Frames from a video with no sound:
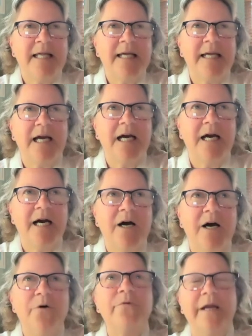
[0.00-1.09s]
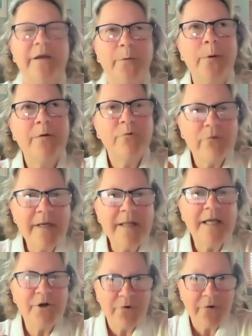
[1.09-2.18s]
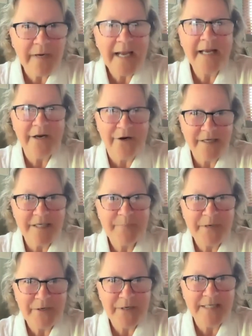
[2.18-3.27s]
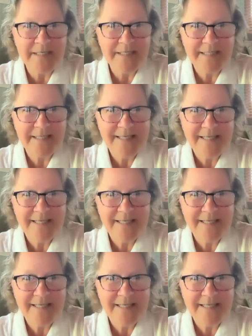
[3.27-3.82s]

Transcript: like, oh, right, we really create our experience.